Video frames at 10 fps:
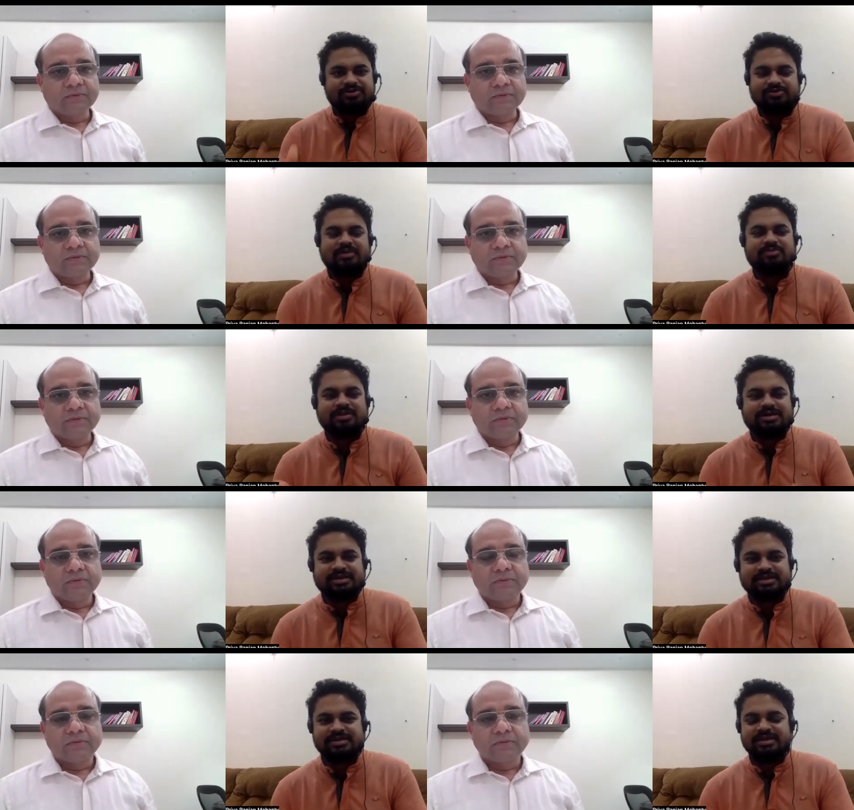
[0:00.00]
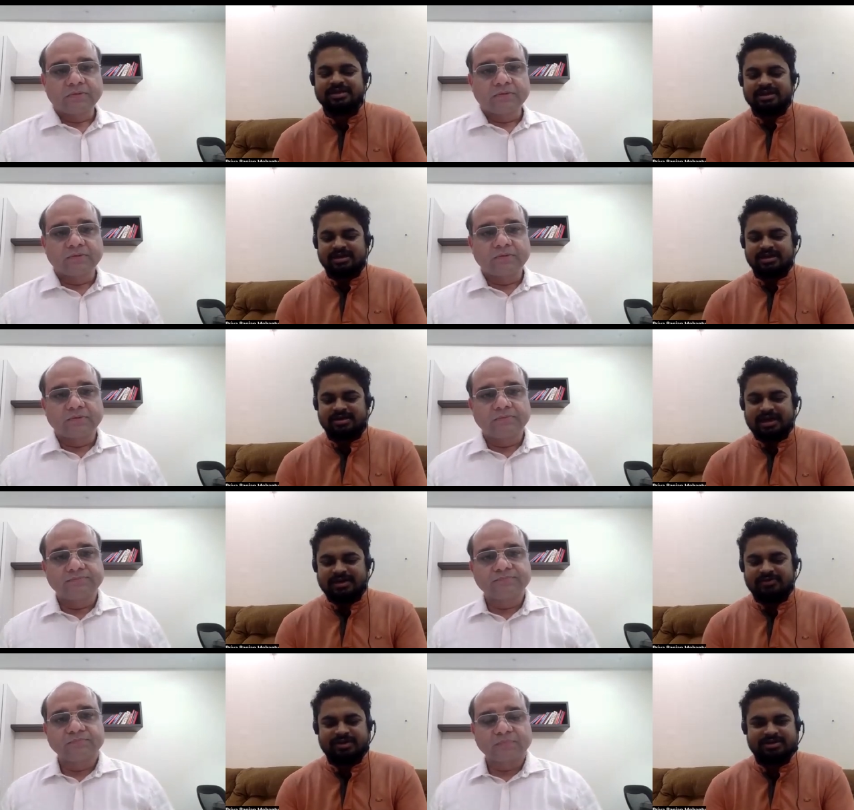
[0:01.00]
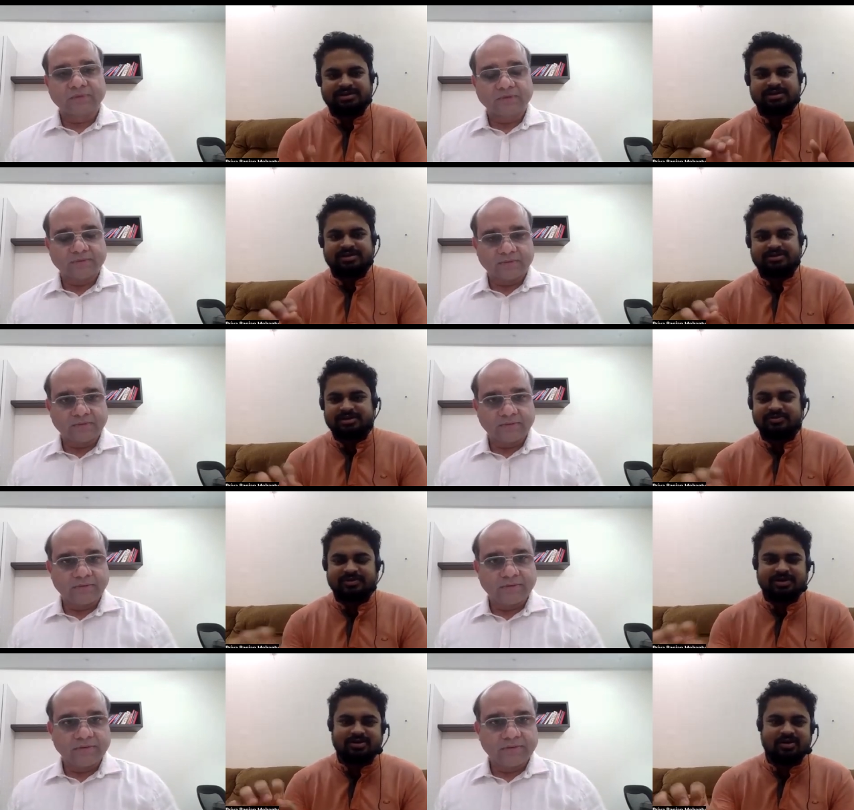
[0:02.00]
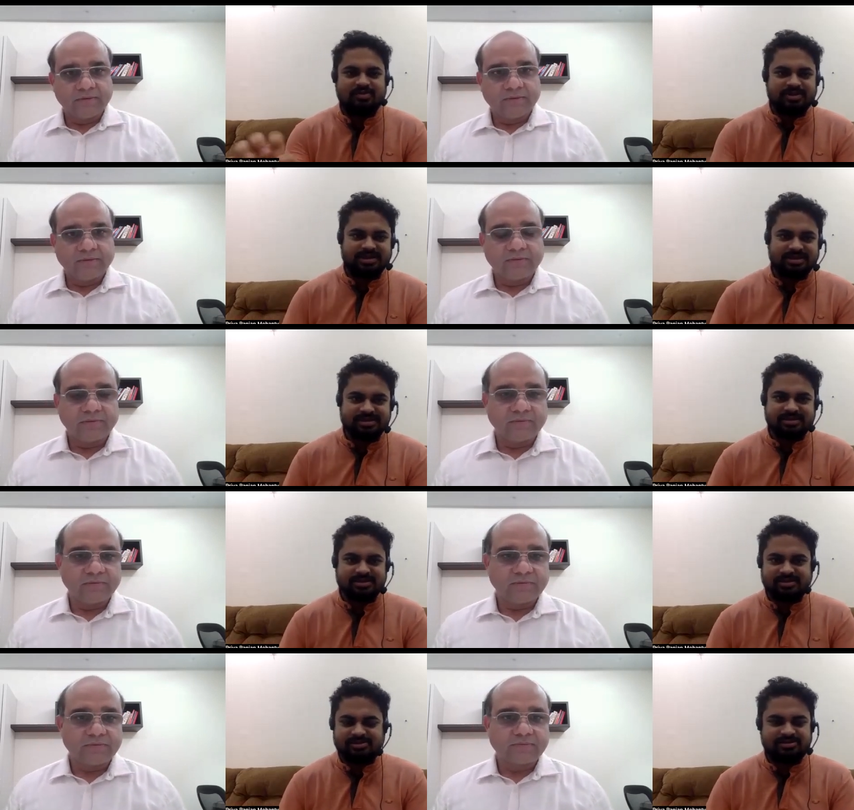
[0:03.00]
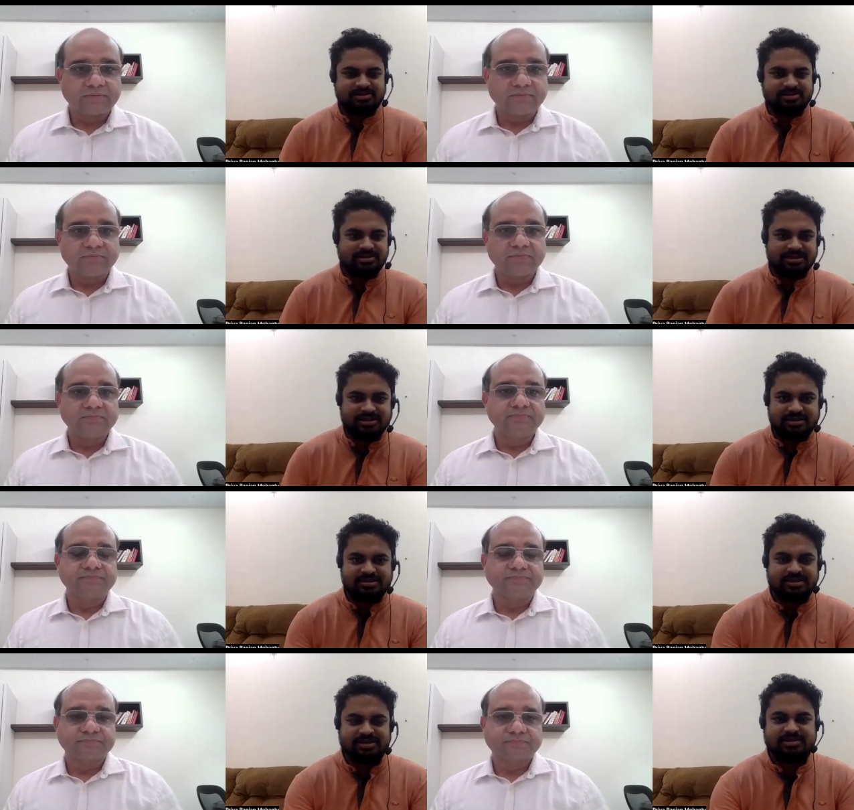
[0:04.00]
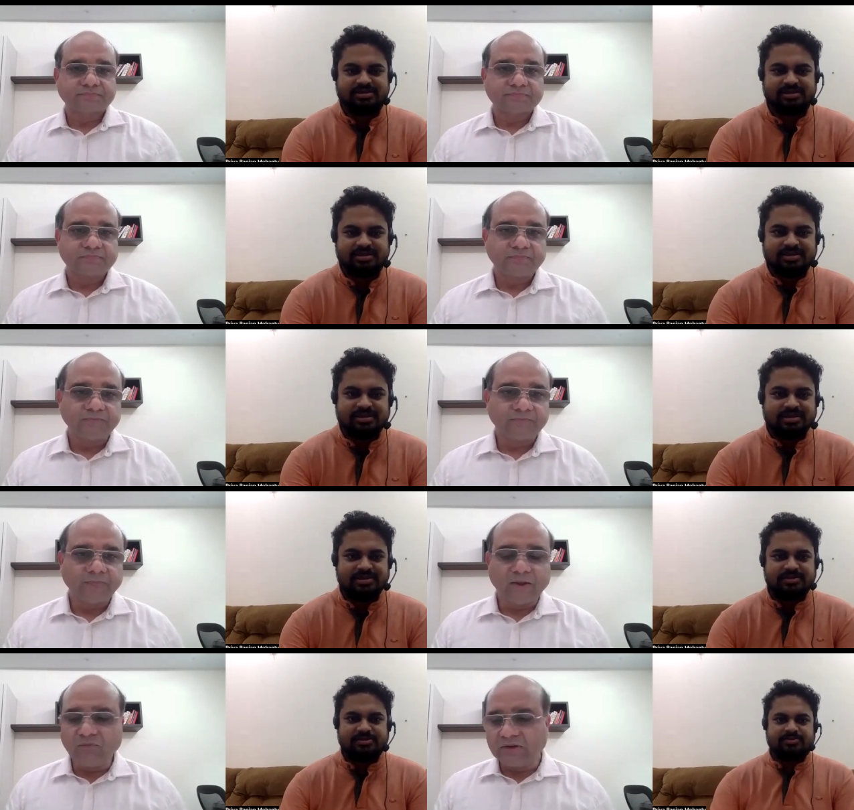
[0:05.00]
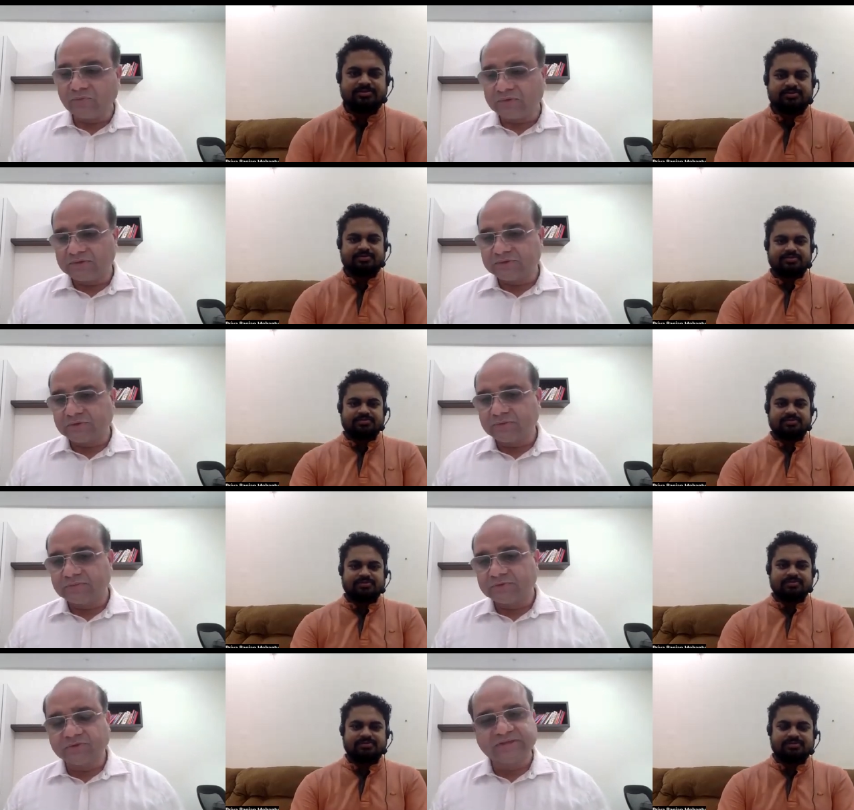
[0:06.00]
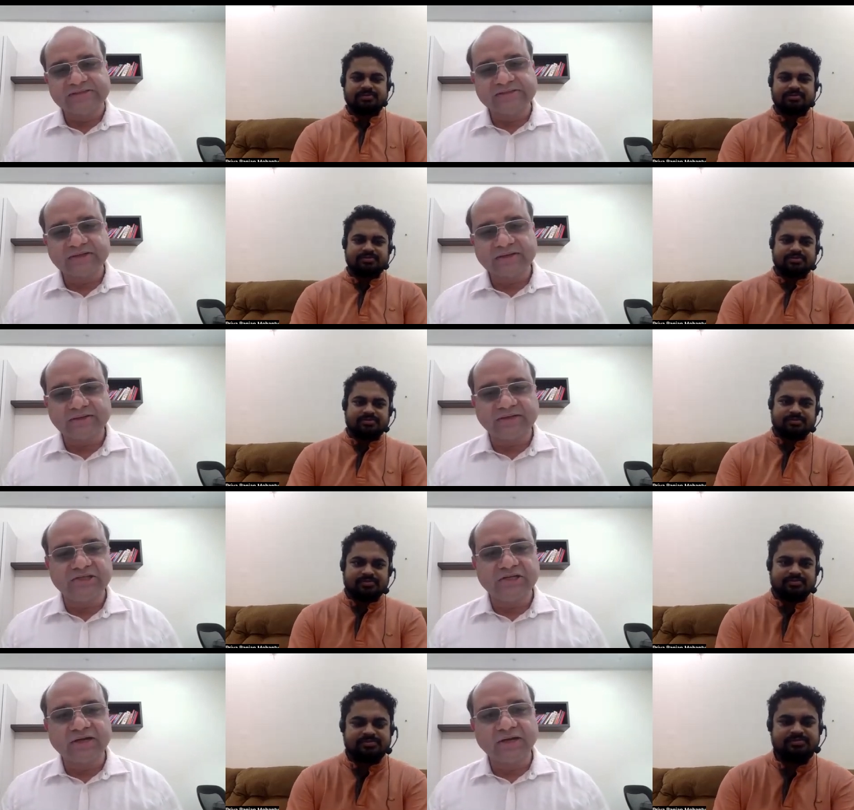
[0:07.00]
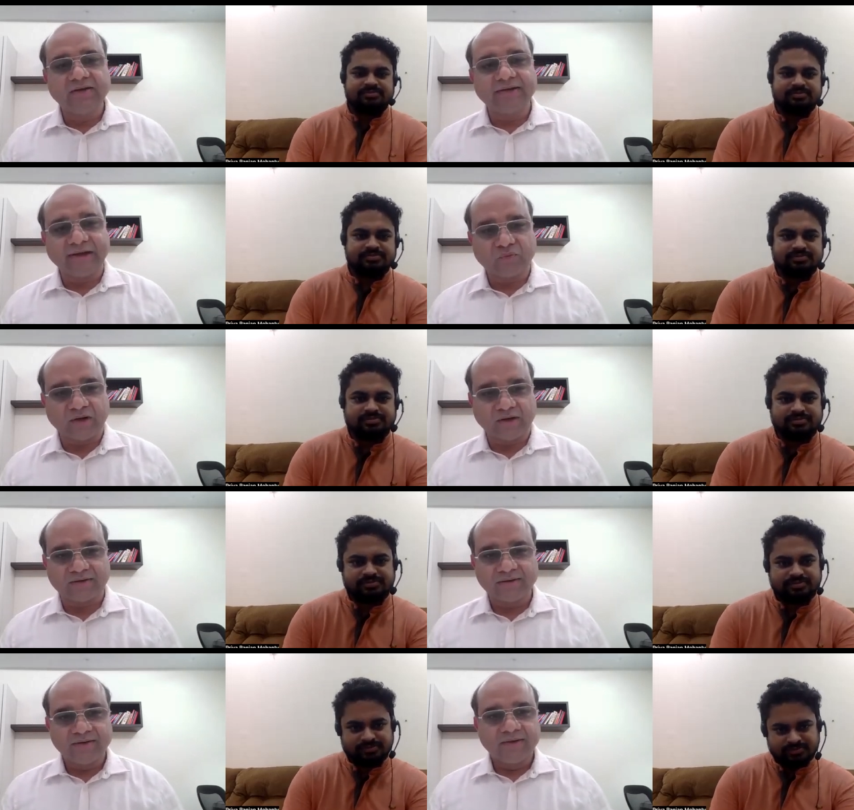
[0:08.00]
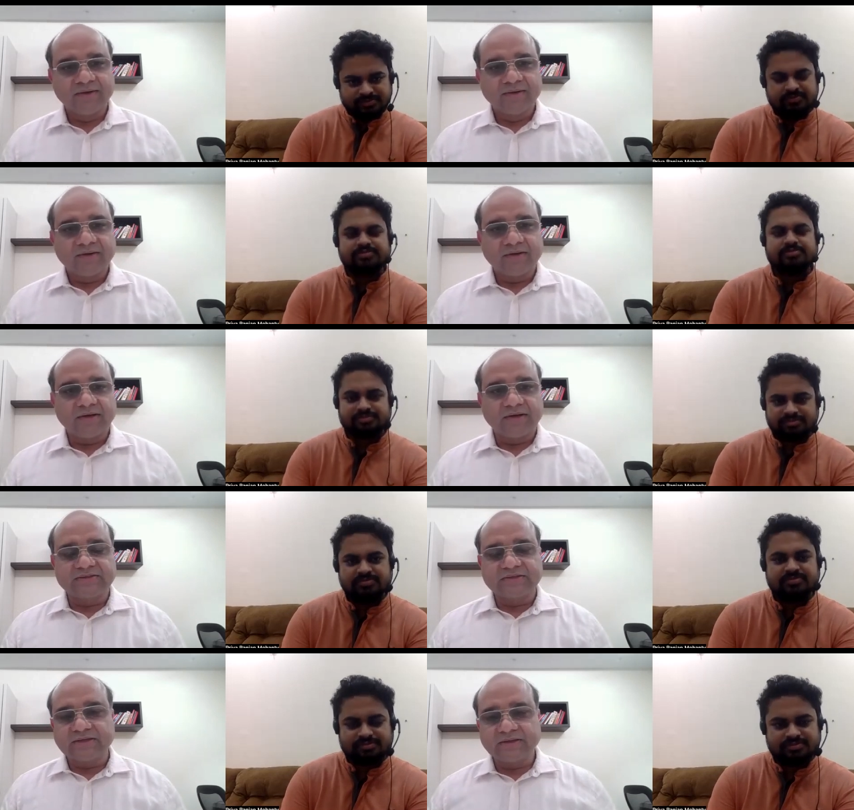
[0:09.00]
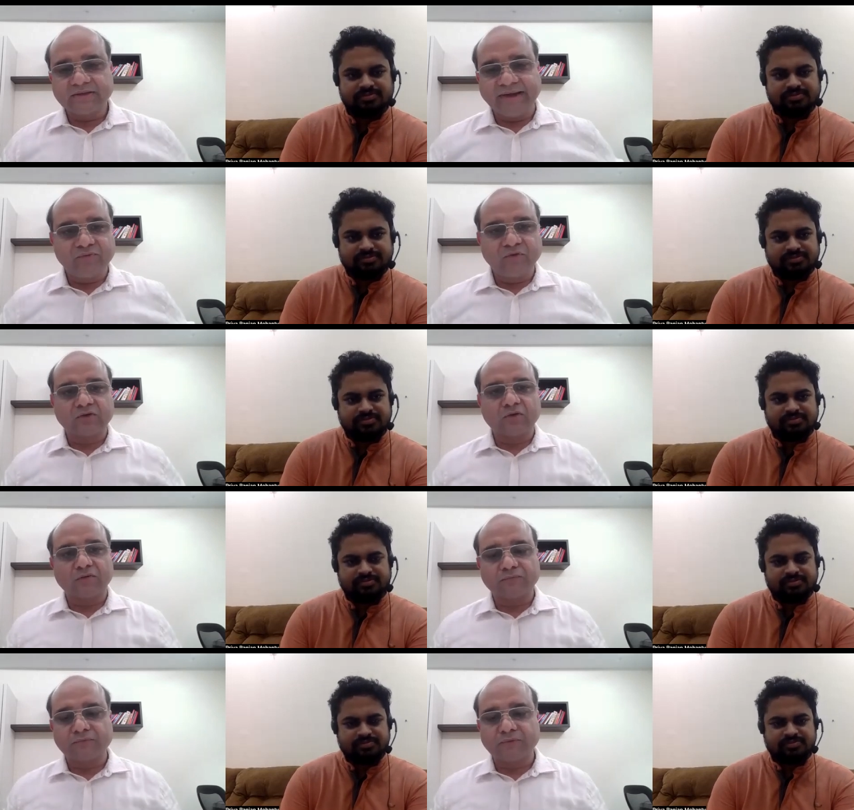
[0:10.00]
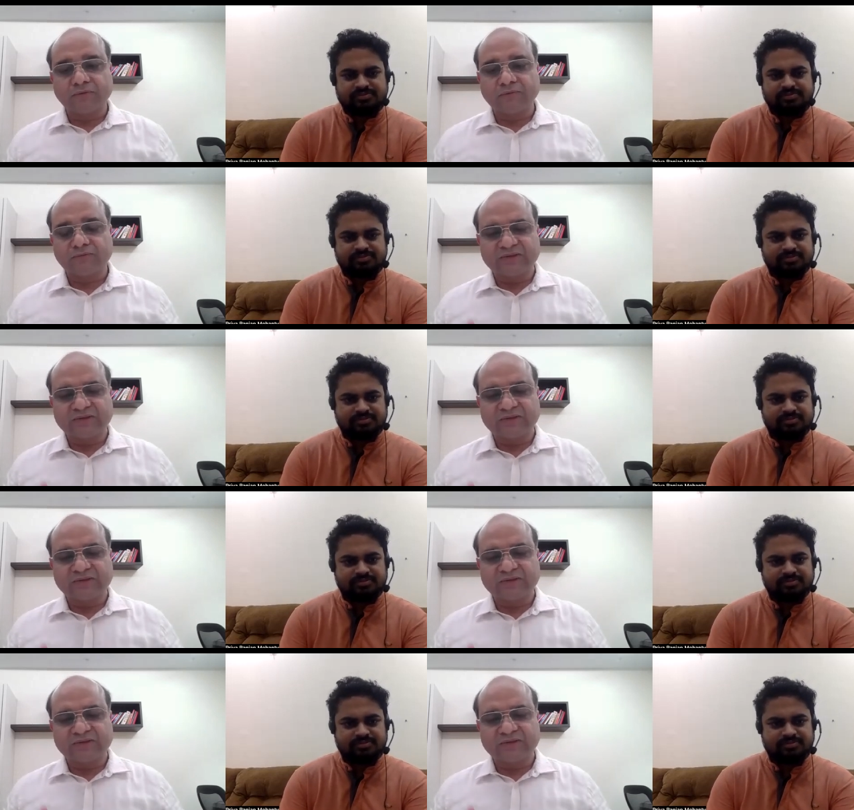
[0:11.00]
Speaker 1: you have built it? uh, and what are the uh, different components in the in the chain
Speaker 2: wonderful so so this is a digital network uh, it's a network of uh,